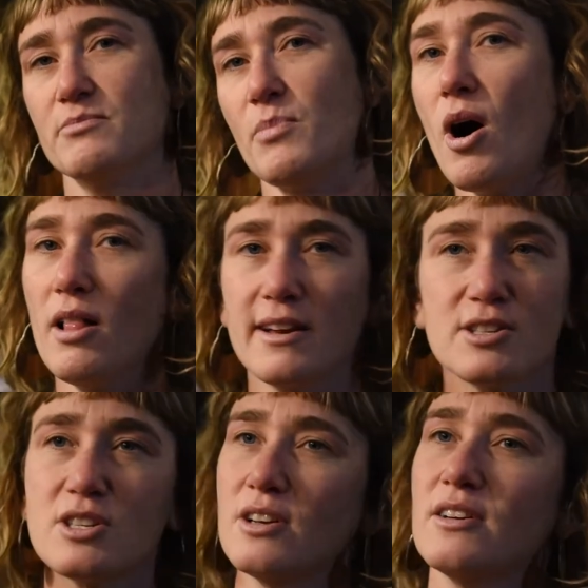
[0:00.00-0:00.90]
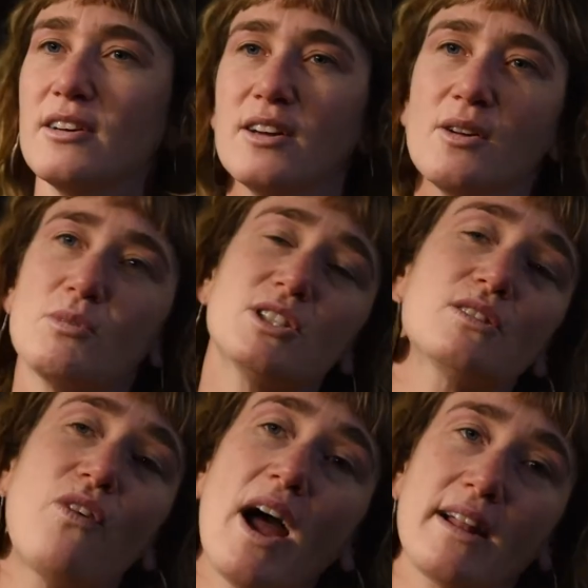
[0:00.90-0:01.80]
polished, which
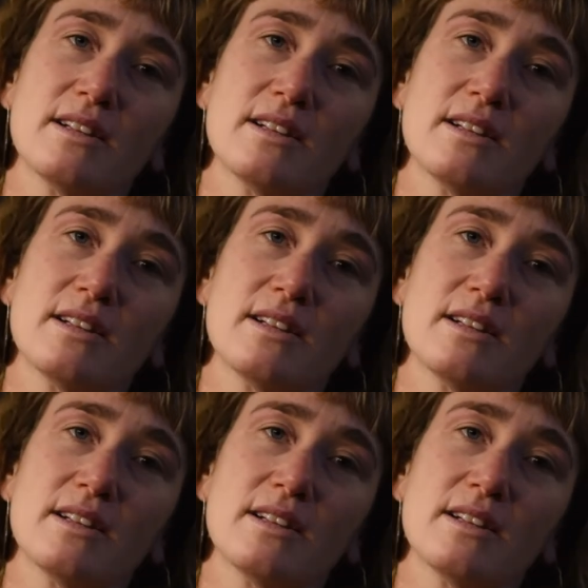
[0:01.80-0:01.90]
is fine.